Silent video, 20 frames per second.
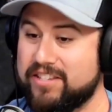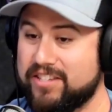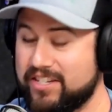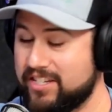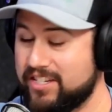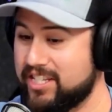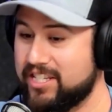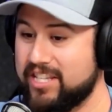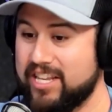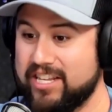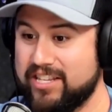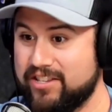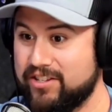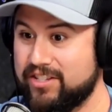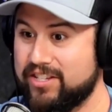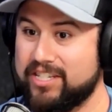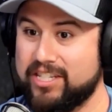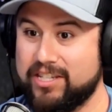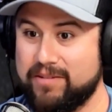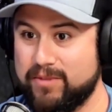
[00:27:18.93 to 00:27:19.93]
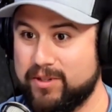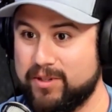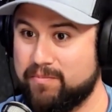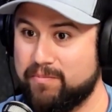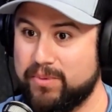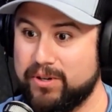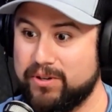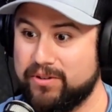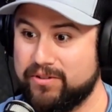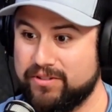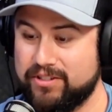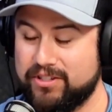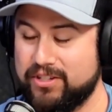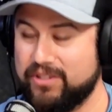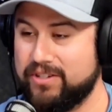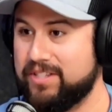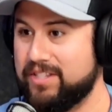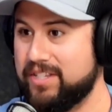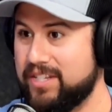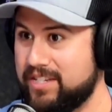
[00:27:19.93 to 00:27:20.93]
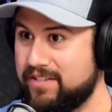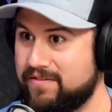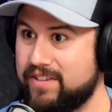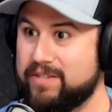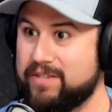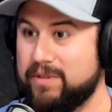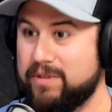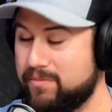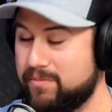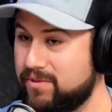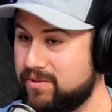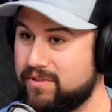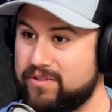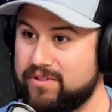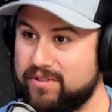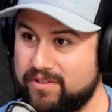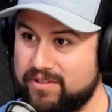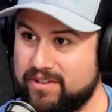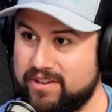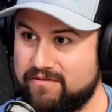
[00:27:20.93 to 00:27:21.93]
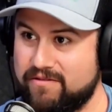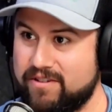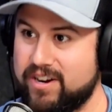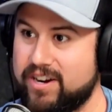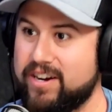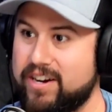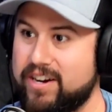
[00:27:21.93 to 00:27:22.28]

the system the system is built to incentivize people to do that, right?